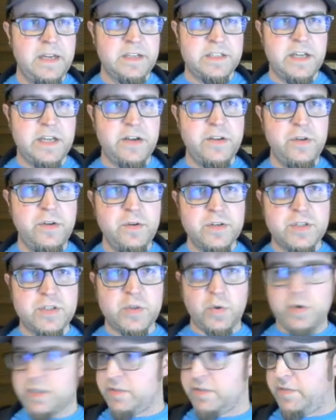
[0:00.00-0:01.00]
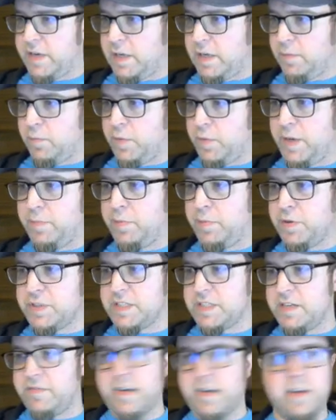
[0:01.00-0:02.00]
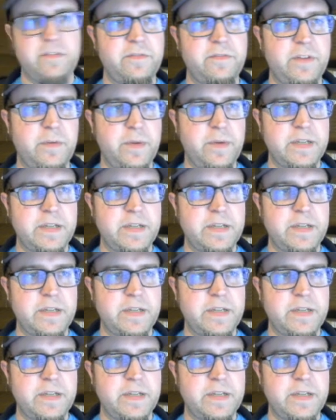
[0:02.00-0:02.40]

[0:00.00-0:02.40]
So now Unistore is available, and we can pull stuff off of it.